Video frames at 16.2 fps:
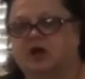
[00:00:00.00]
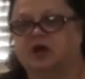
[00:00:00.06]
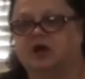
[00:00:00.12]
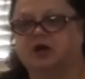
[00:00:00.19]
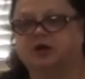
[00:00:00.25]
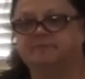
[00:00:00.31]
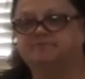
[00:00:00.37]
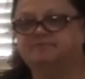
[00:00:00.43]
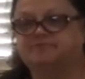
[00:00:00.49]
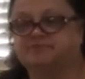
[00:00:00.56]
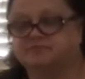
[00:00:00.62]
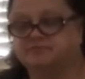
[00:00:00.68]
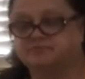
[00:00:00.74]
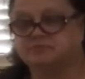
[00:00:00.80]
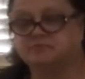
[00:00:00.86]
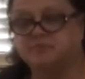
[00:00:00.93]
um,
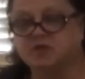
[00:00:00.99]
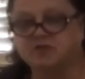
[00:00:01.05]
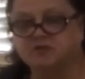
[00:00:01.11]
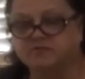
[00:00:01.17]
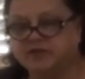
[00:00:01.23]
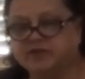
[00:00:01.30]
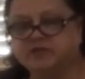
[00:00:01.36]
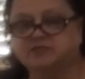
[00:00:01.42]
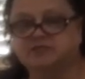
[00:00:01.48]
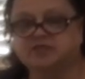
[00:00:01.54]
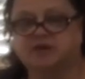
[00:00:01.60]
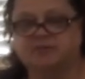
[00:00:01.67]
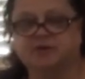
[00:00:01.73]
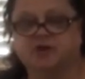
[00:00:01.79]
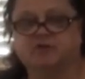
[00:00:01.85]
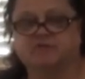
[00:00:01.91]
Ricky's
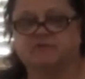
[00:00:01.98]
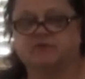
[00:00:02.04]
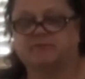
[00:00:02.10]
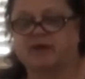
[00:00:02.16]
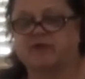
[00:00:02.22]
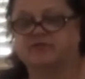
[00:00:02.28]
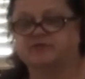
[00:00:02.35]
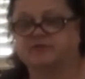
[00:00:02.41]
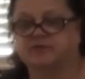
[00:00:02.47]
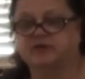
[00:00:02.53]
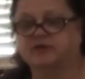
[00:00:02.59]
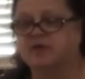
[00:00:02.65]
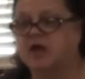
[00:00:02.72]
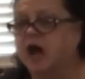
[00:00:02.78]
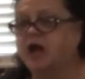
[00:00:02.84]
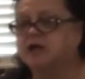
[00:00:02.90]
coming over about 3
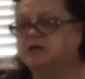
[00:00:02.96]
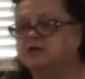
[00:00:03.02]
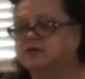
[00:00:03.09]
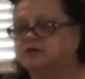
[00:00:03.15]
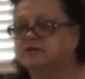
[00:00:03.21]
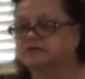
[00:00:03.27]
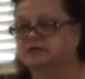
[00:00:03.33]
o'clock,